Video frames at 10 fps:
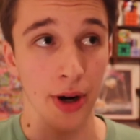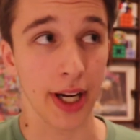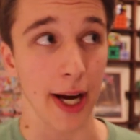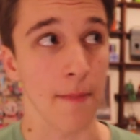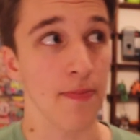
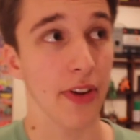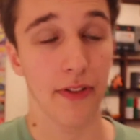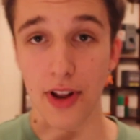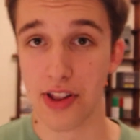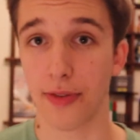Okay,
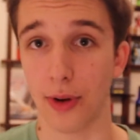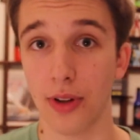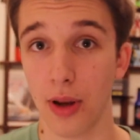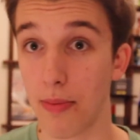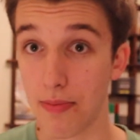first of
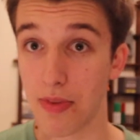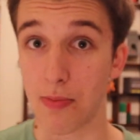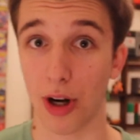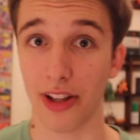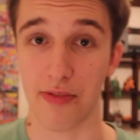all,
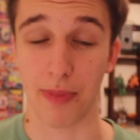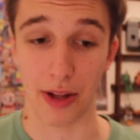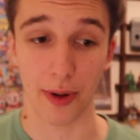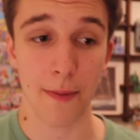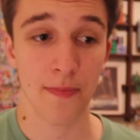spoilers by
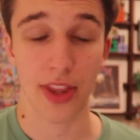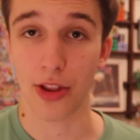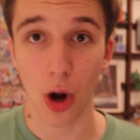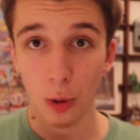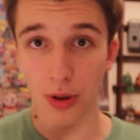the way,
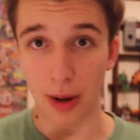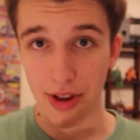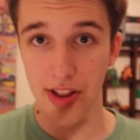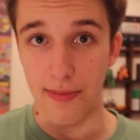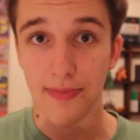the whole
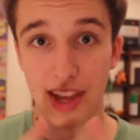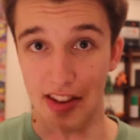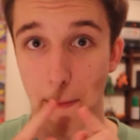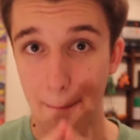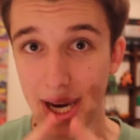premise
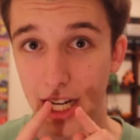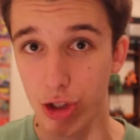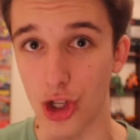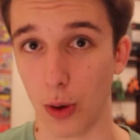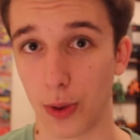is a
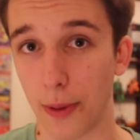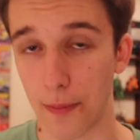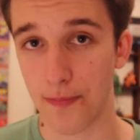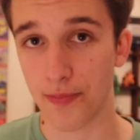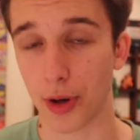big joke,
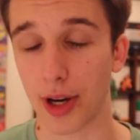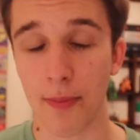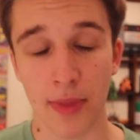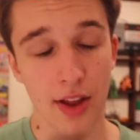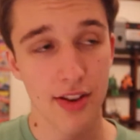
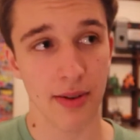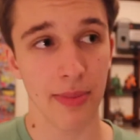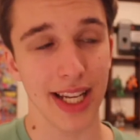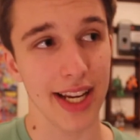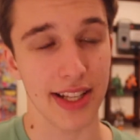okay?
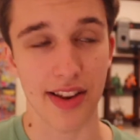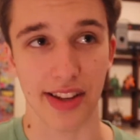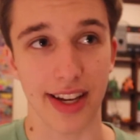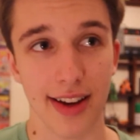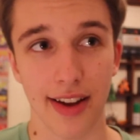Somebody at
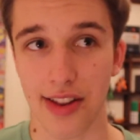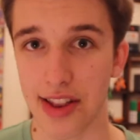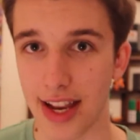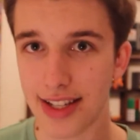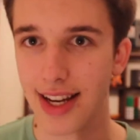Disney
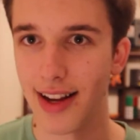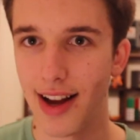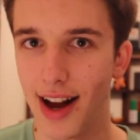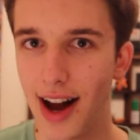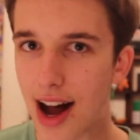said,
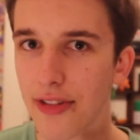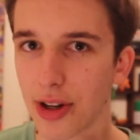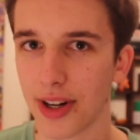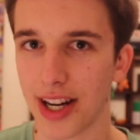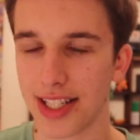I've
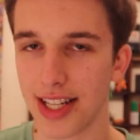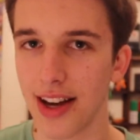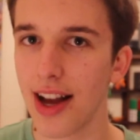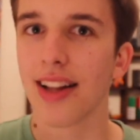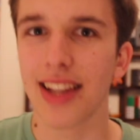got an
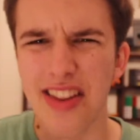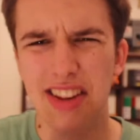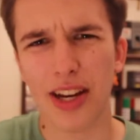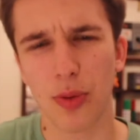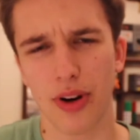idea, let's
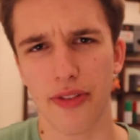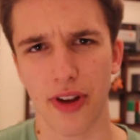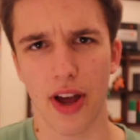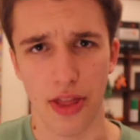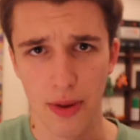take one
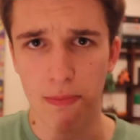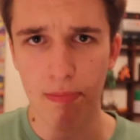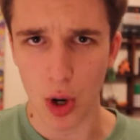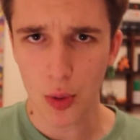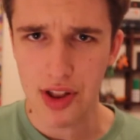of the
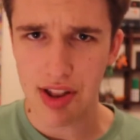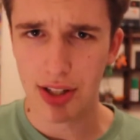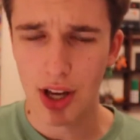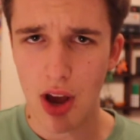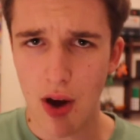
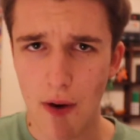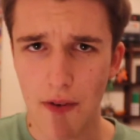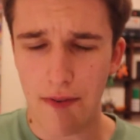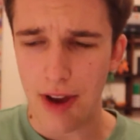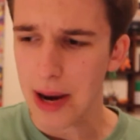most
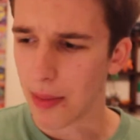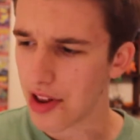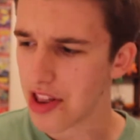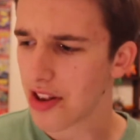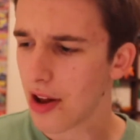
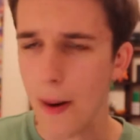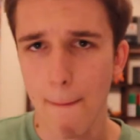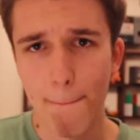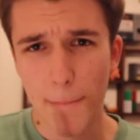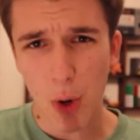famous,
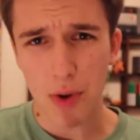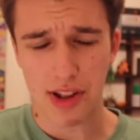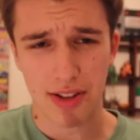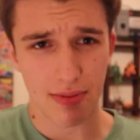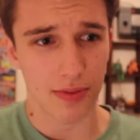
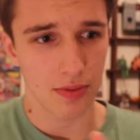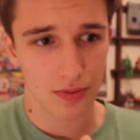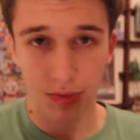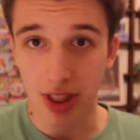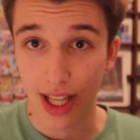most
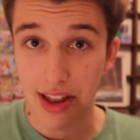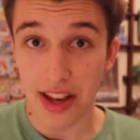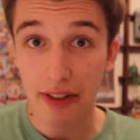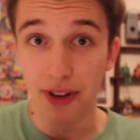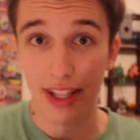
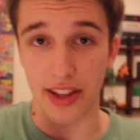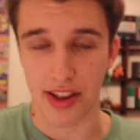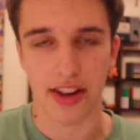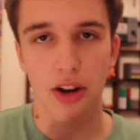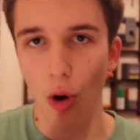classic
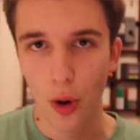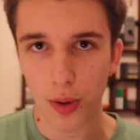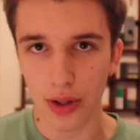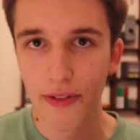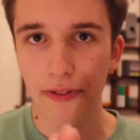villains in
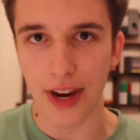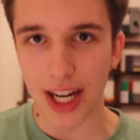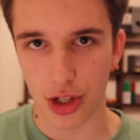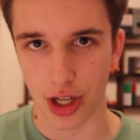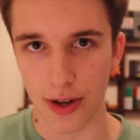all of
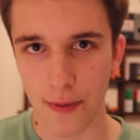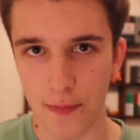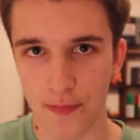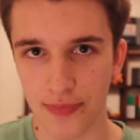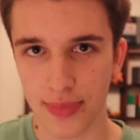fiction,
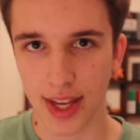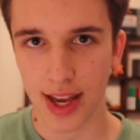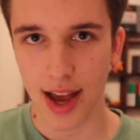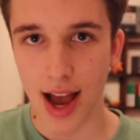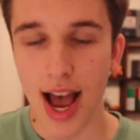
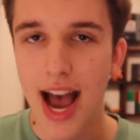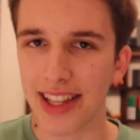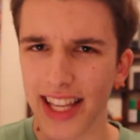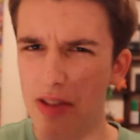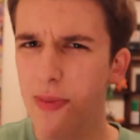
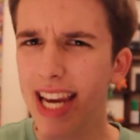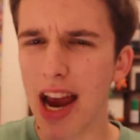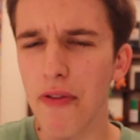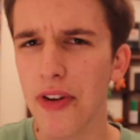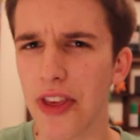and let's make
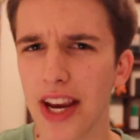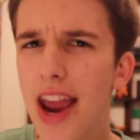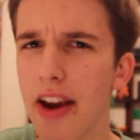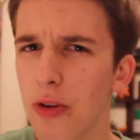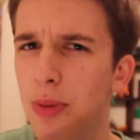
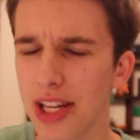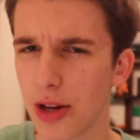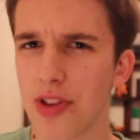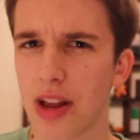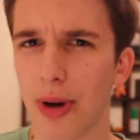everything everybody
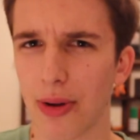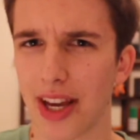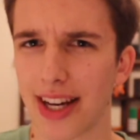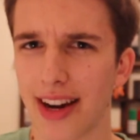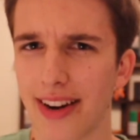knows about
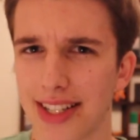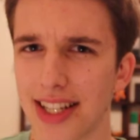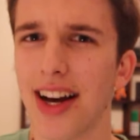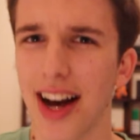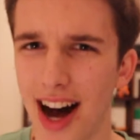that
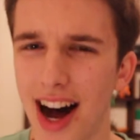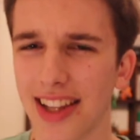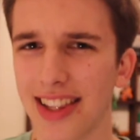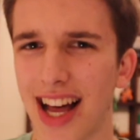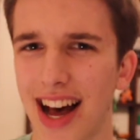character a
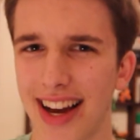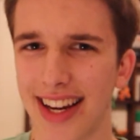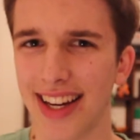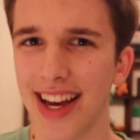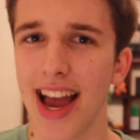
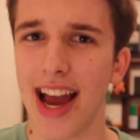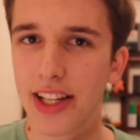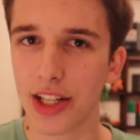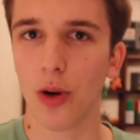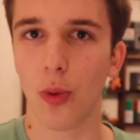lie.
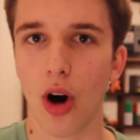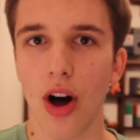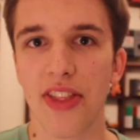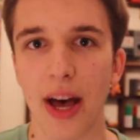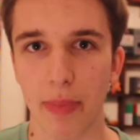And you know
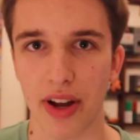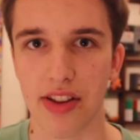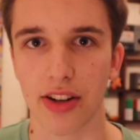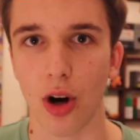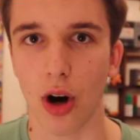what? That
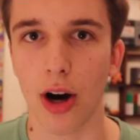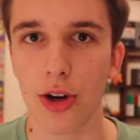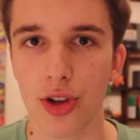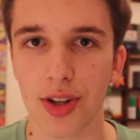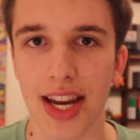person got
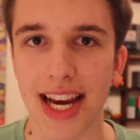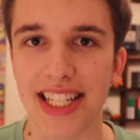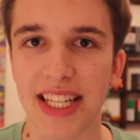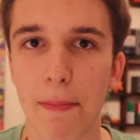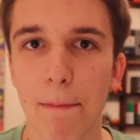
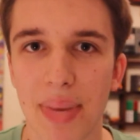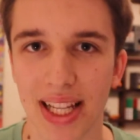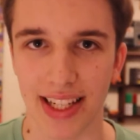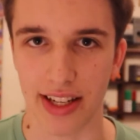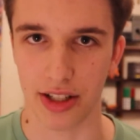$180
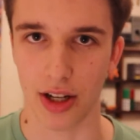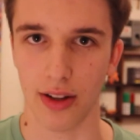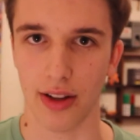million.